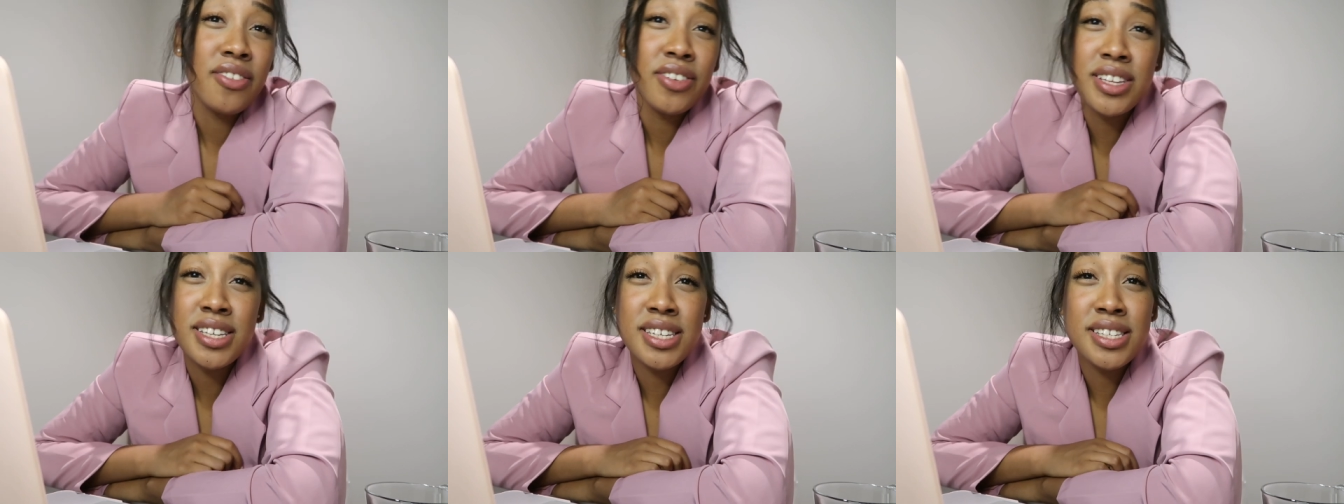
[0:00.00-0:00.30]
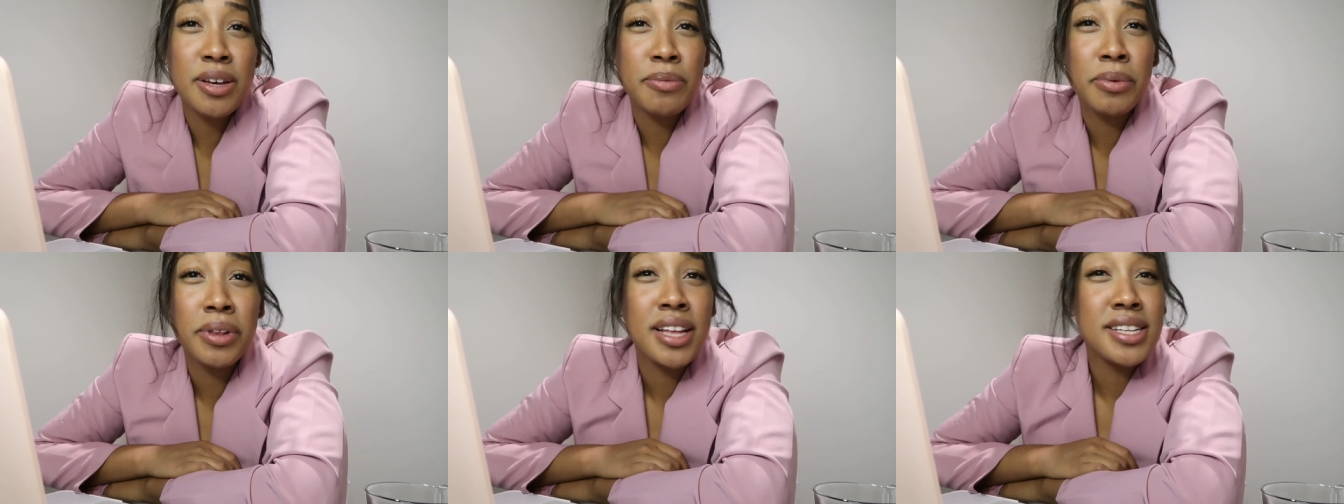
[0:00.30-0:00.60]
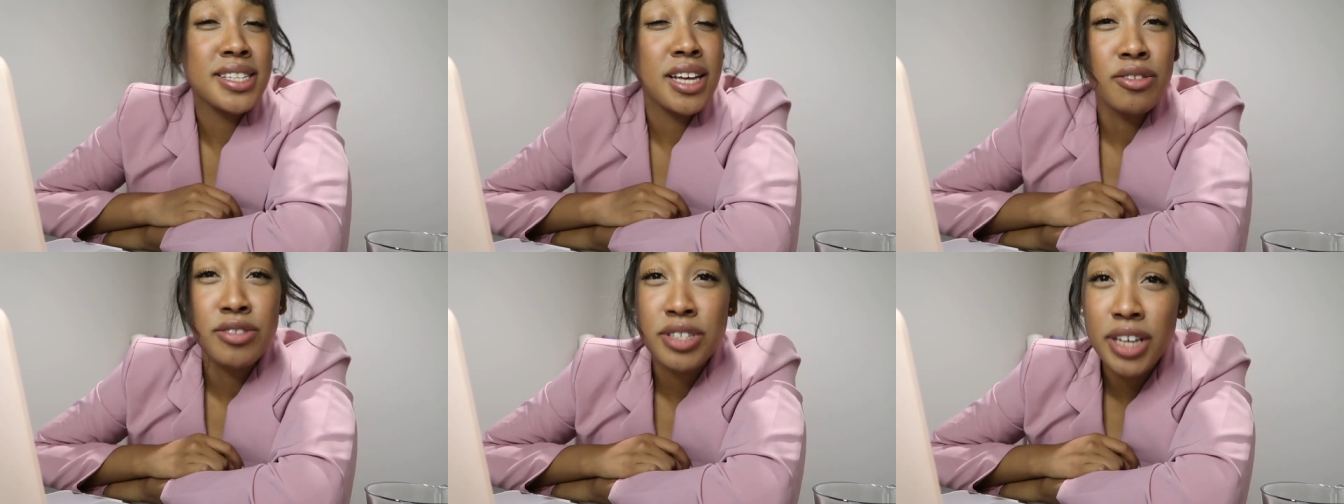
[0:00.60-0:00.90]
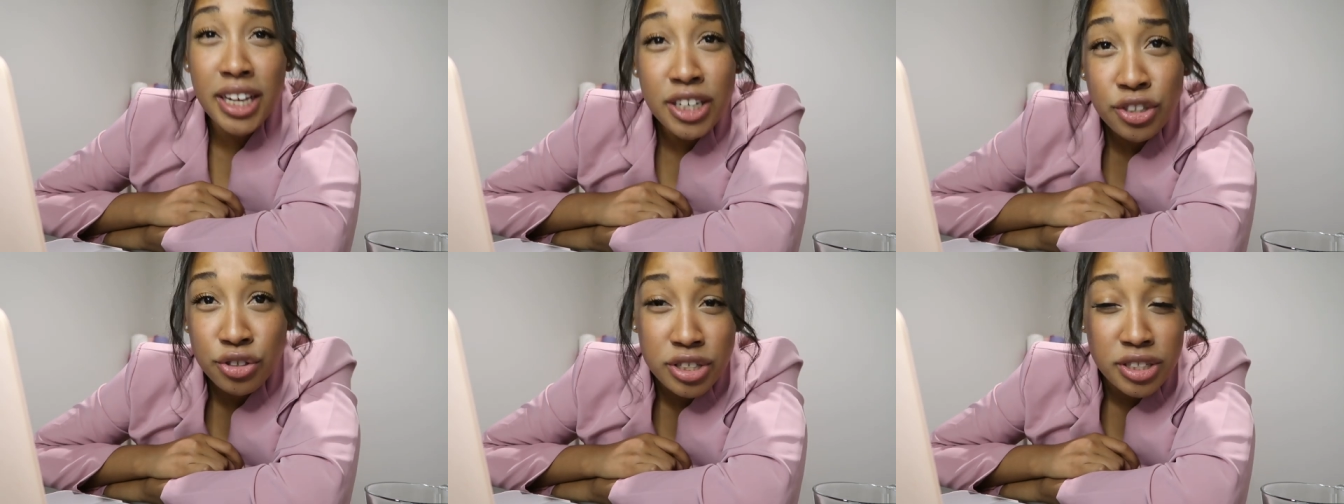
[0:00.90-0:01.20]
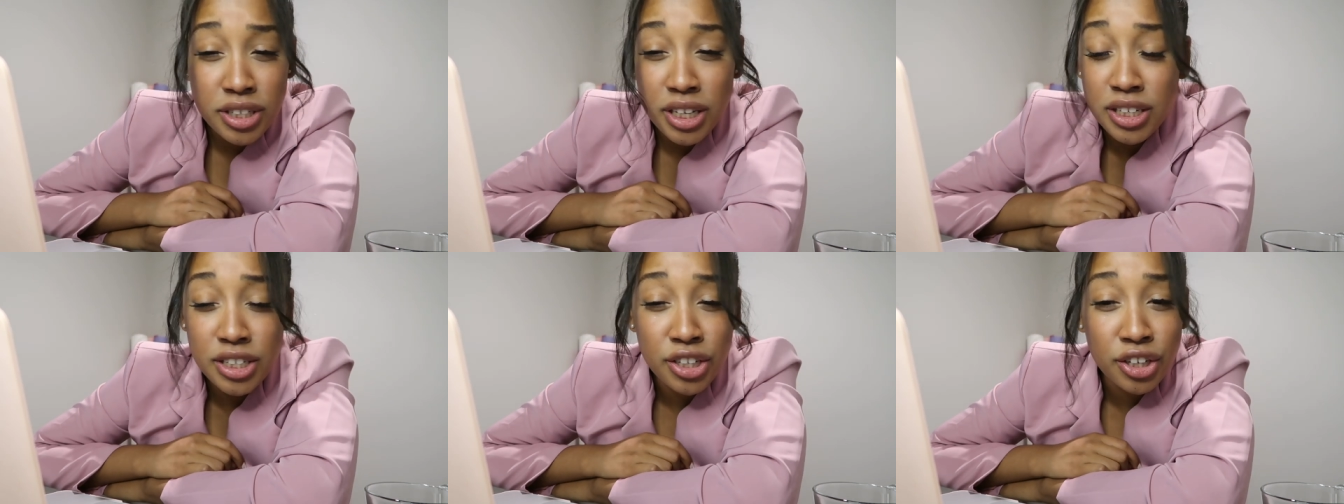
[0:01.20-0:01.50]
If this is something that sounds
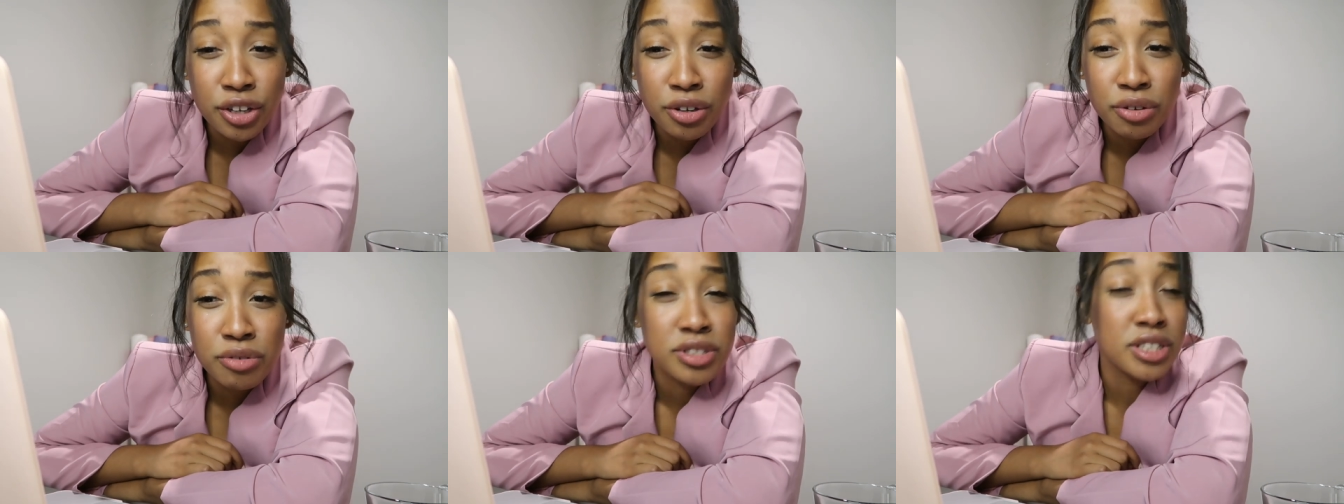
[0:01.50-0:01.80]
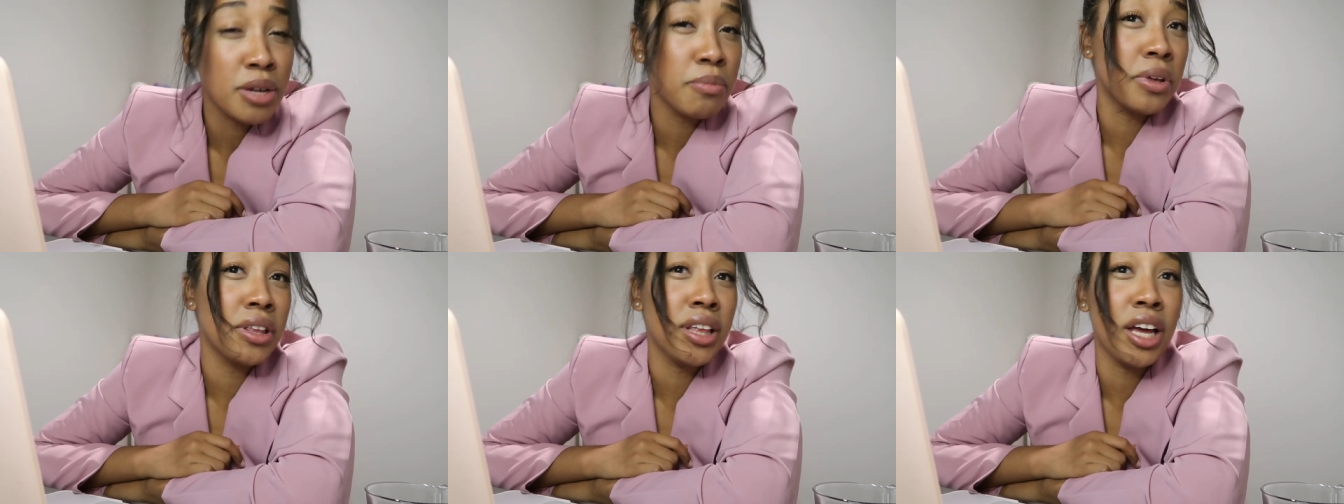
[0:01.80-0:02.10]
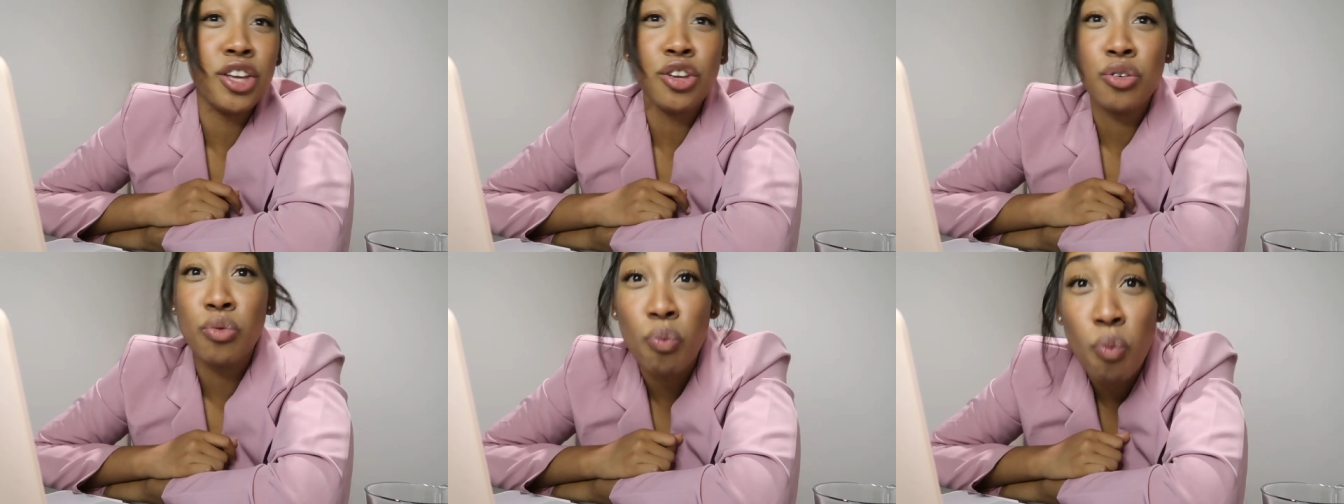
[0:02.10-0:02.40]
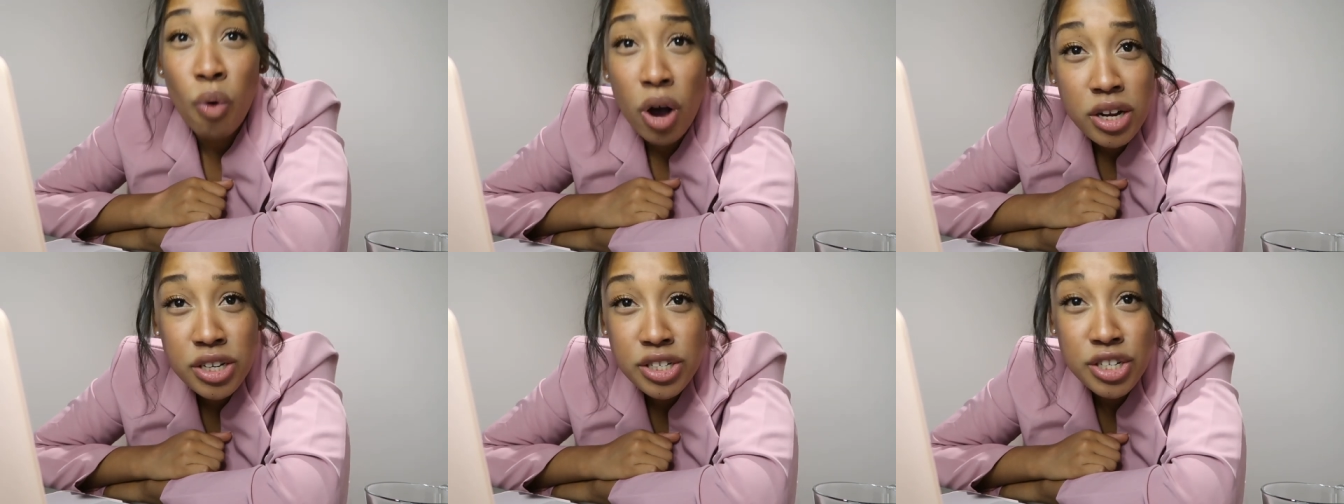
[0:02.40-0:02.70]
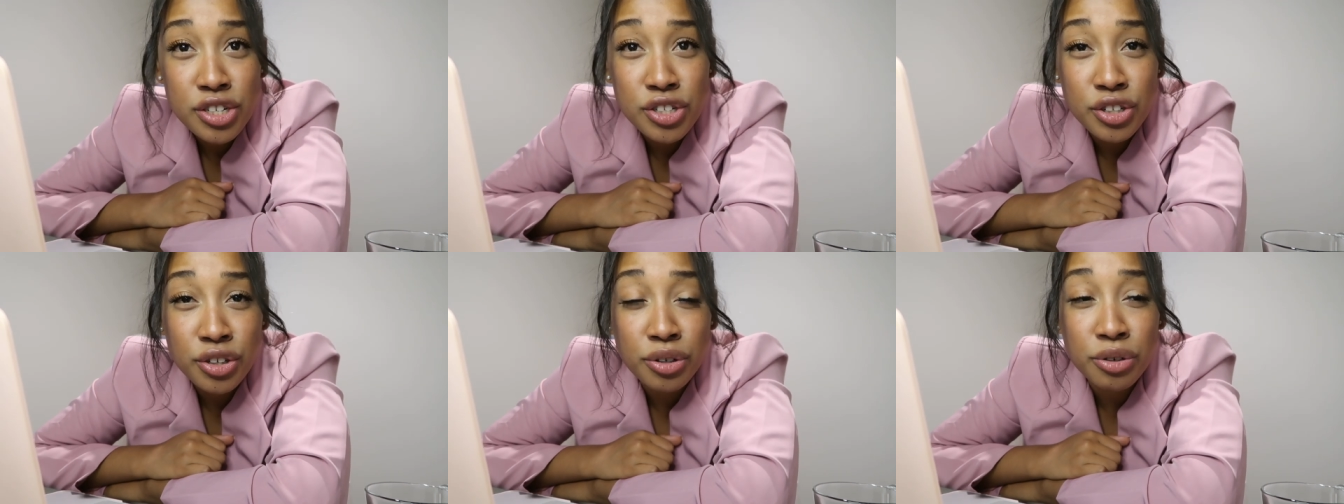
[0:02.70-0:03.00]
interesting to you, something that you want
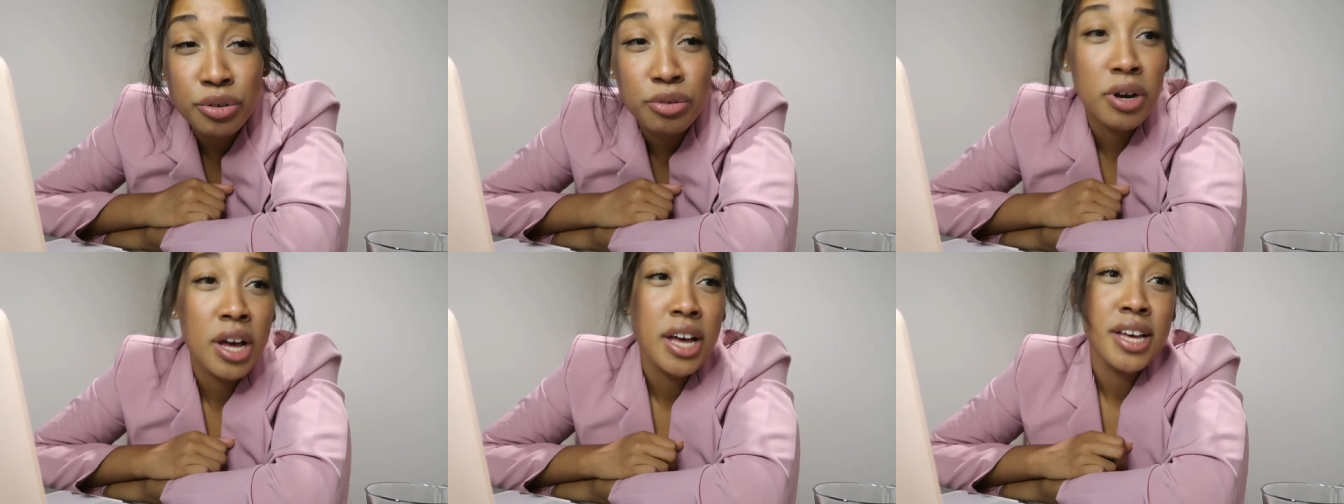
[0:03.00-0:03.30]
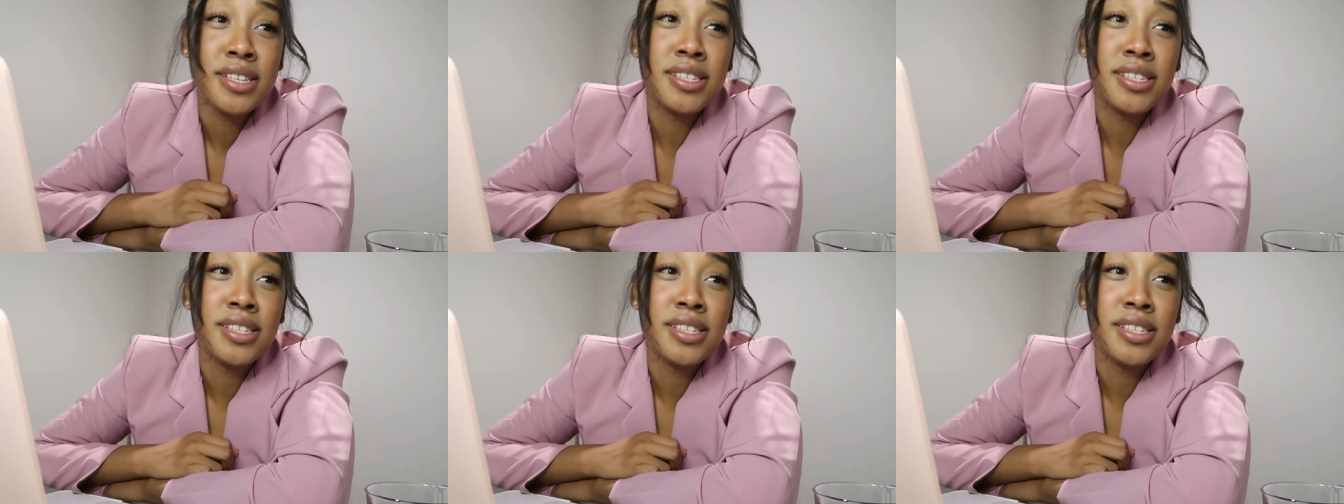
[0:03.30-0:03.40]
to do,